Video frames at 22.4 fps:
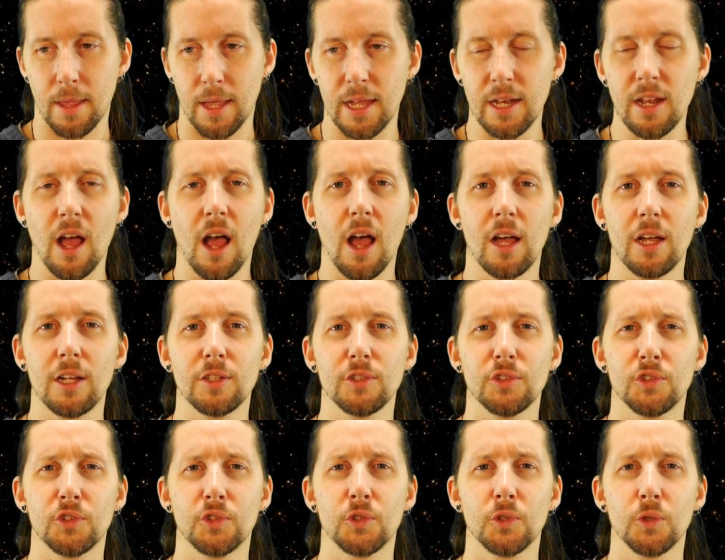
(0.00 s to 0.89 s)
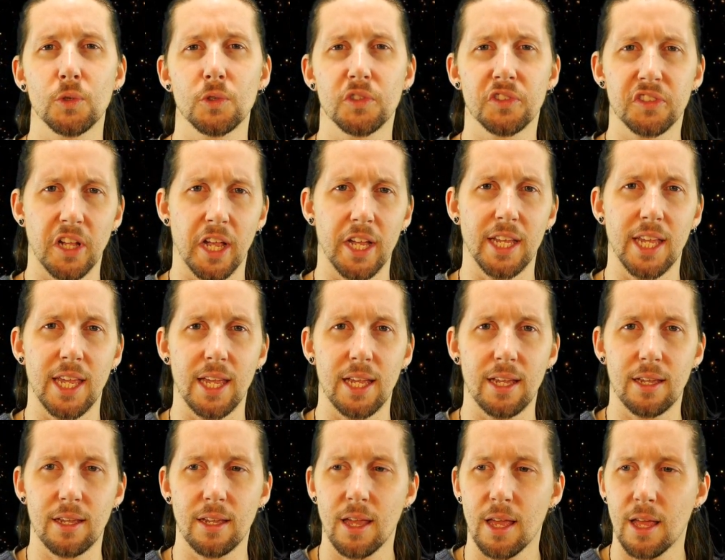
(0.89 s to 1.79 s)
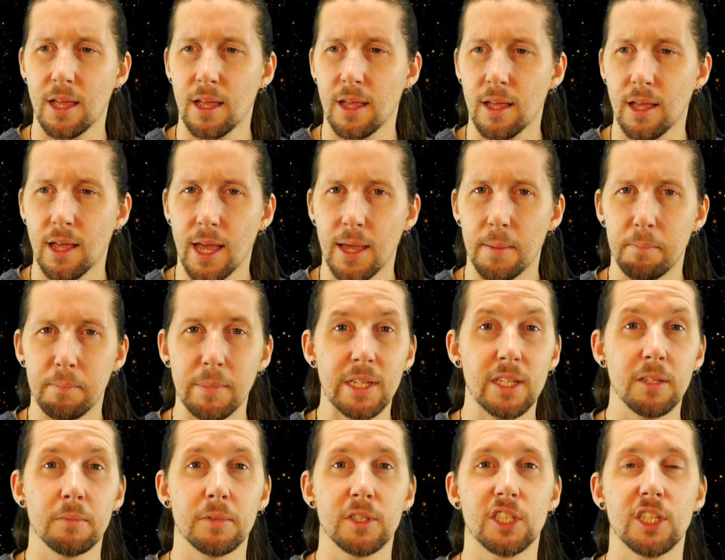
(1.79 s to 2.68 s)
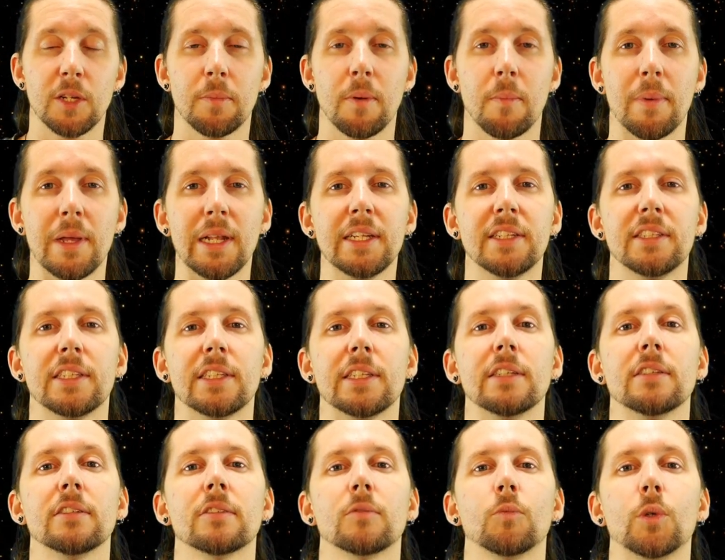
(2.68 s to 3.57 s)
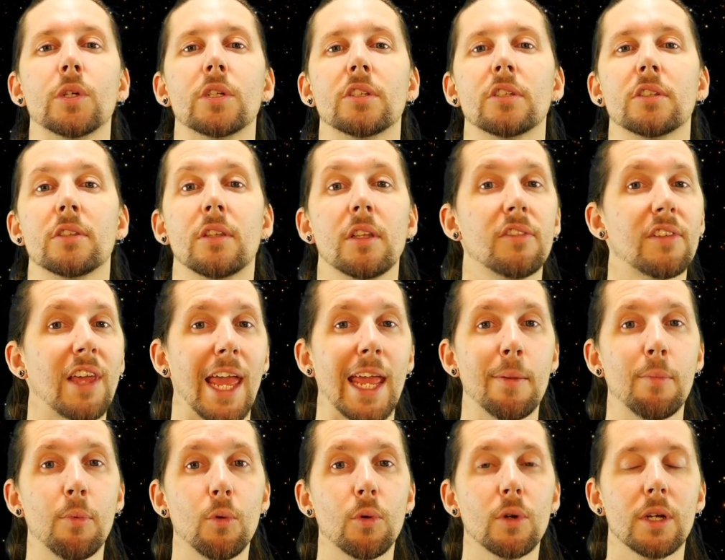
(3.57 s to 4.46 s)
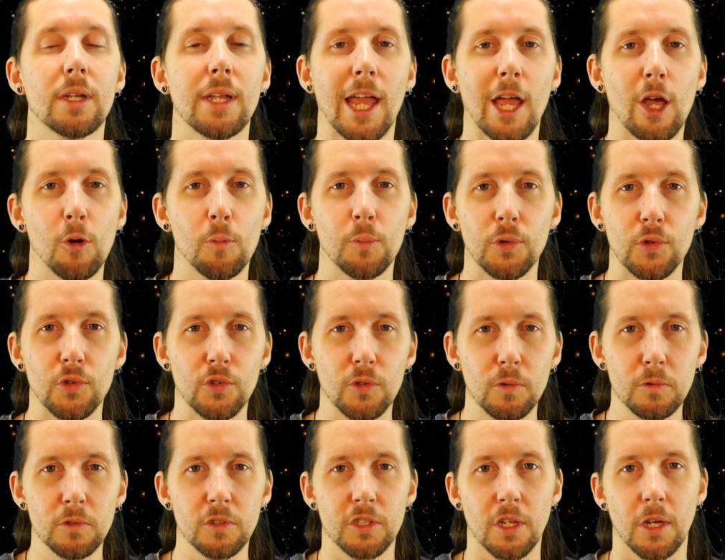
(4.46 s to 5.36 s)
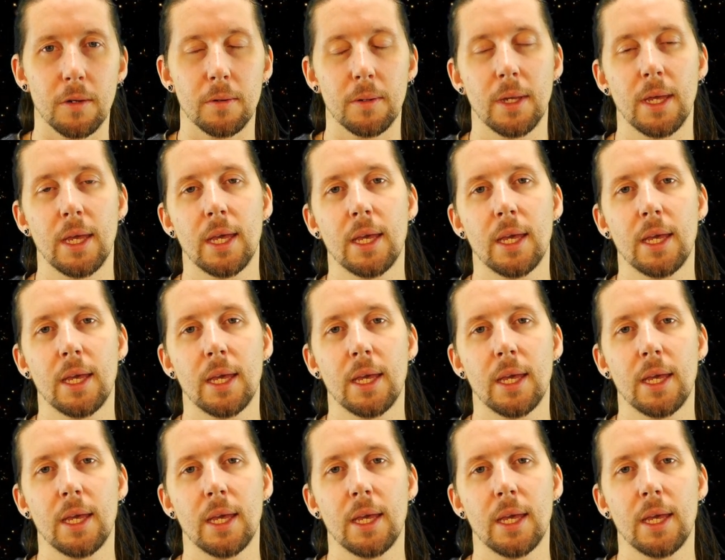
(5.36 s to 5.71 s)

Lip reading: enhance your psychic and mediumship abilities, which the table can help you do so?